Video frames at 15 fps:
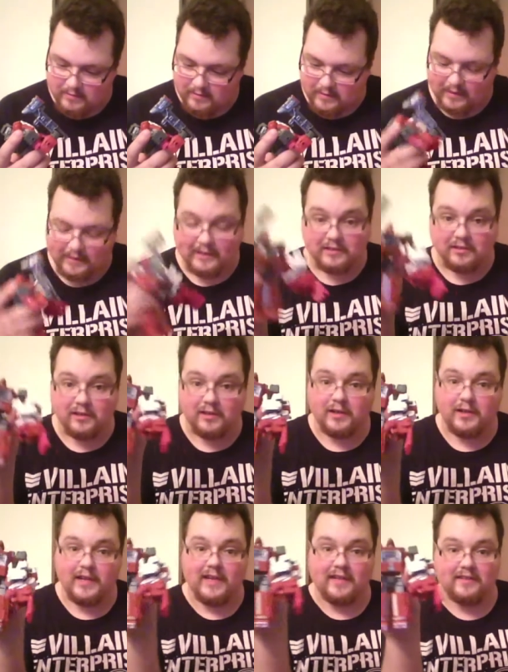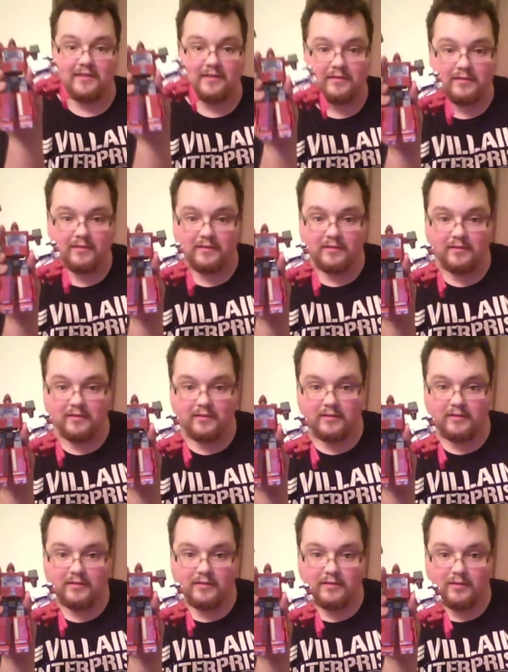And that's literally it.
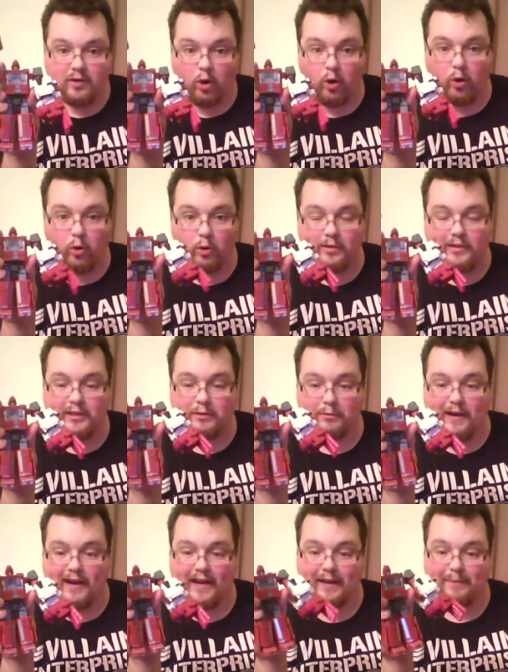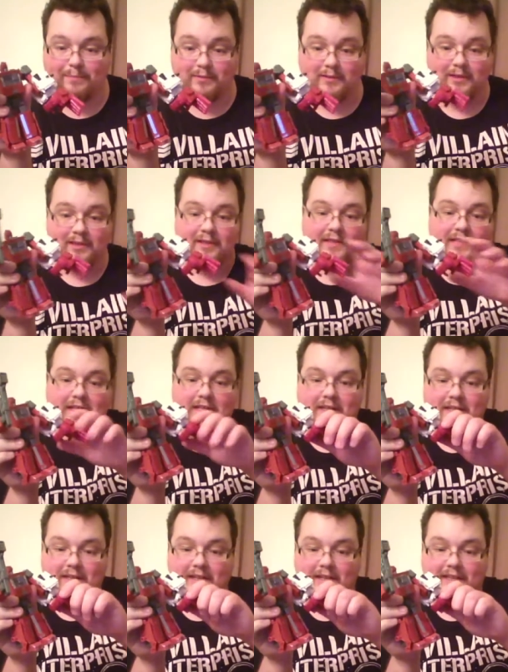Holy crap!
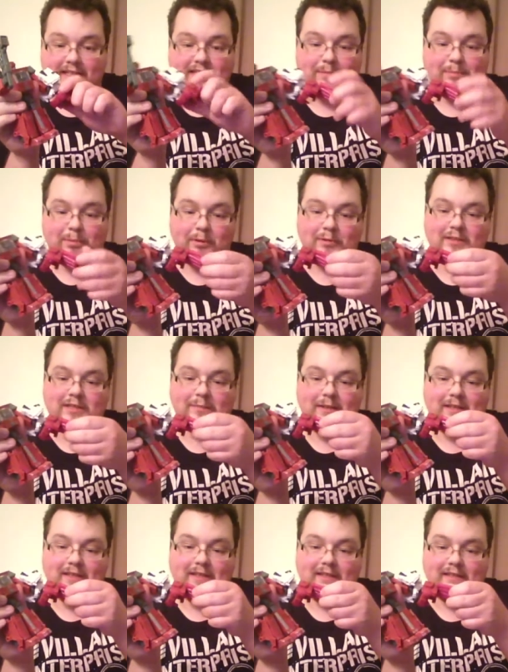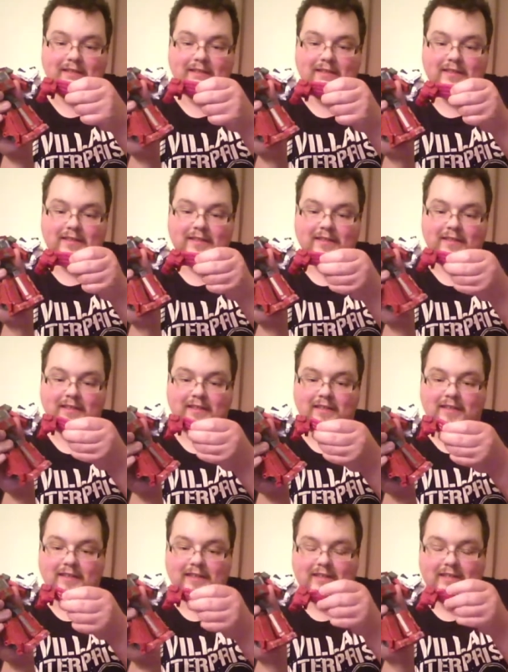It's supposed to be.
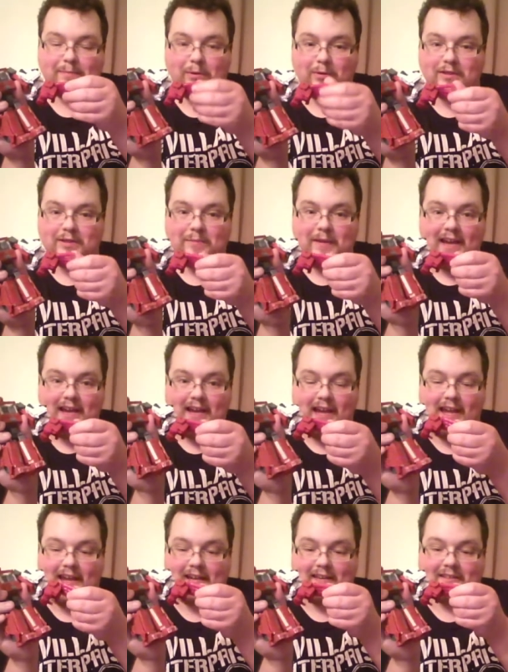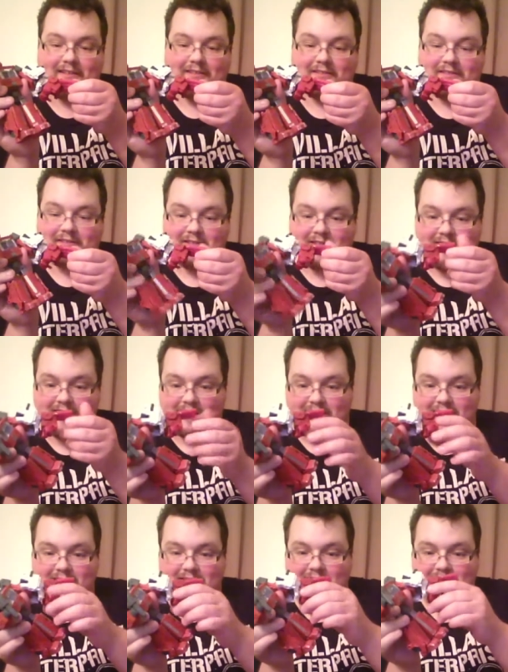It's supposed to be a hand!
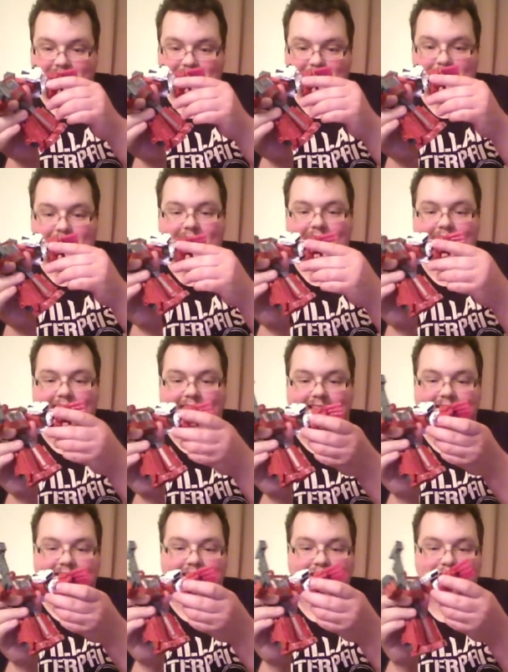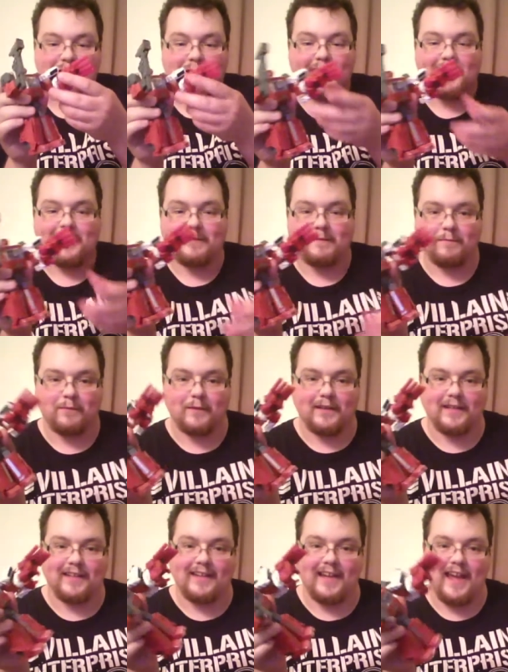Look at it! It's a giant
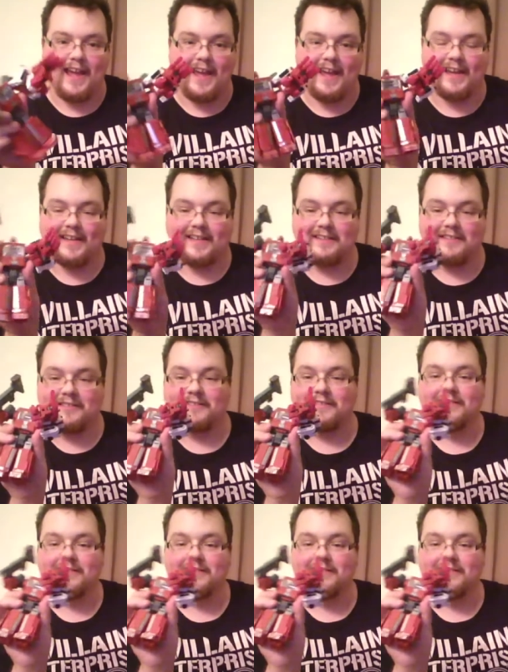fucking hand!